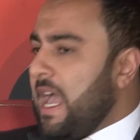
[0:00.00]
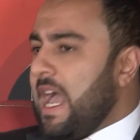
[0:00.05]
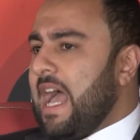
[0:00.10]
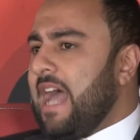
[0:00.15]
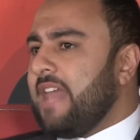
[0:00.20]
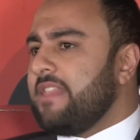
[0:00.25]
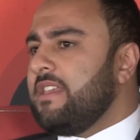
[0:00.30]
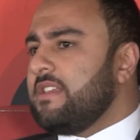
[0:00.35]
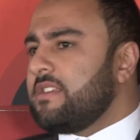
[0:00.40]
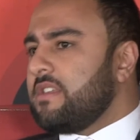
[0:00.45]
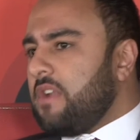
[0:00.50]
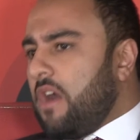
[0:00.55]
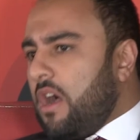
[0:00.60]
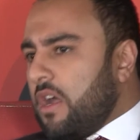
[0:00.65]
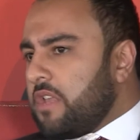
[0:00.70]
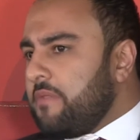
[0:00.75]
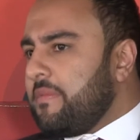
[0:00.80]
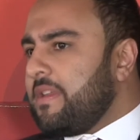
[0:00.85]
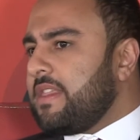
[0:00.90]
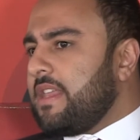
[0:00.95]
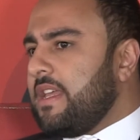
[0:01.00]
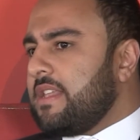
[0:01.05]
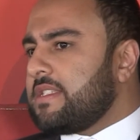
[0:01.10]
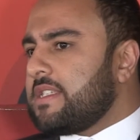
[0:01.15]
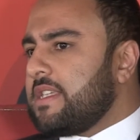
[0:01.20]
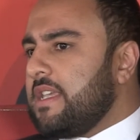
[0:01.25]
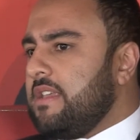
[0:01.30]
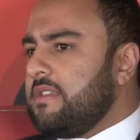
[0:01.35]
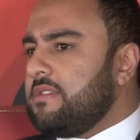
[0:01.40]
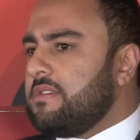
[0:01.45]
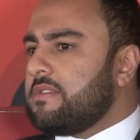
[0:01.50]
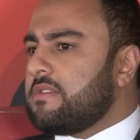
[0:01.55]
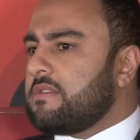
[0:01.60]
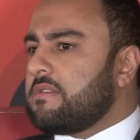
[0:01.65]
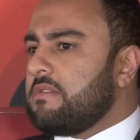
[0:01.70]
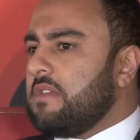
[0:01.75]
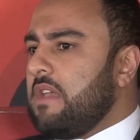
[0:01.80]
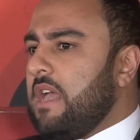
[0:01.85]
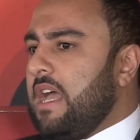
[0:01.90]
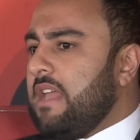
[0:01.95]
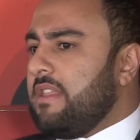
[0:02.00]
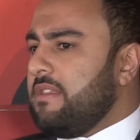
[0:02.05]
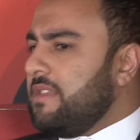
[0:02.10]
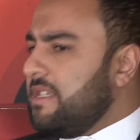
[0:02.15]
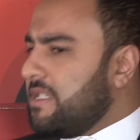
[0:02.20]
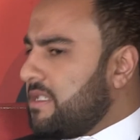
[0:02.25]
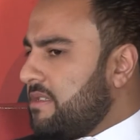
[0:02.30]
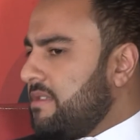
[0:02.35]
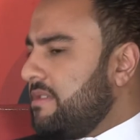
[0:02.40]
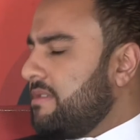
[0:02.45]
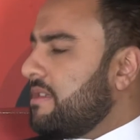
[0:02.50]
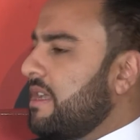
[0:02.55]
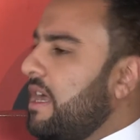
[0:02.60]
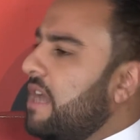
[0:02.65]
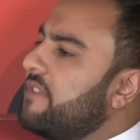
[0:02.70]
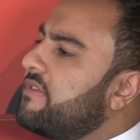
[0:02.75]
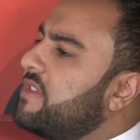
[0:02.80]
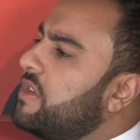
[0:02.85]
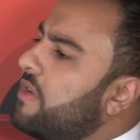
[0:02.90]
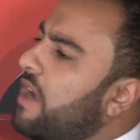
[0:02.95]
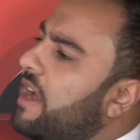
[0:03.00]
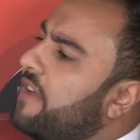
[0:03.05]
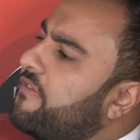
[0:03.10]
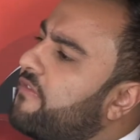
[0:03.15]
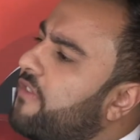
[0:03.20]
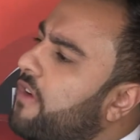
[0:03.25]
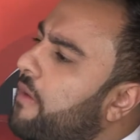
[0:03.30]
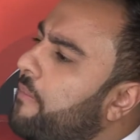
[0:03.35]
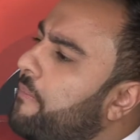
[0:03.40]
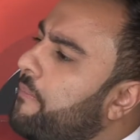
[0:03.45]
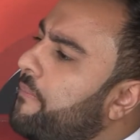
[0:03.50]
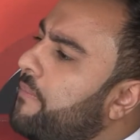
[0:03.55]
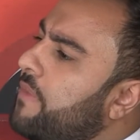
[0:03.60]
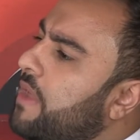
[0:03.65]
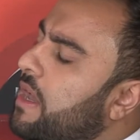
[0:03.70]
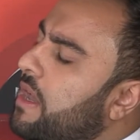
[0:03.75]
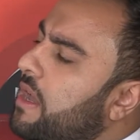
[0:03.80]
And there's an argument that says, and this is kind of derived from